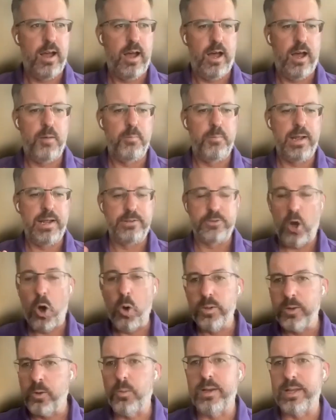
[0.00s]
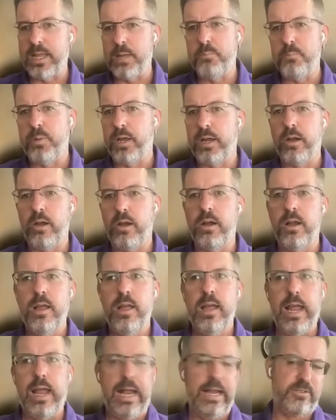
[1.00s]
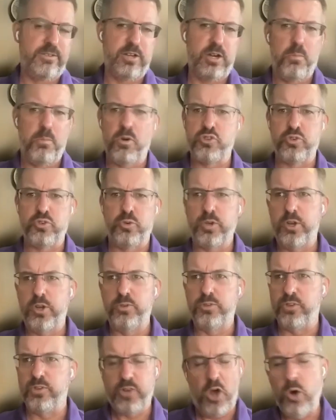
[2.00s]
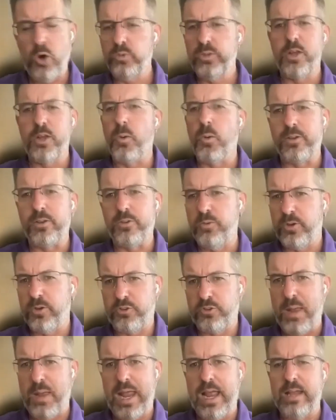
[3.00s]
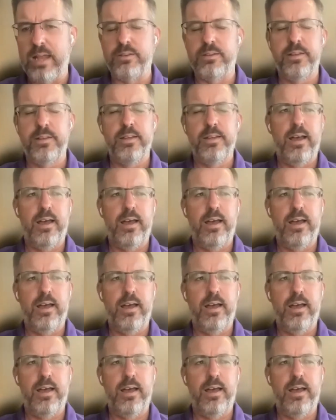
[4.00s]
It's only going to get bigger. Its commercial use is only going to expand.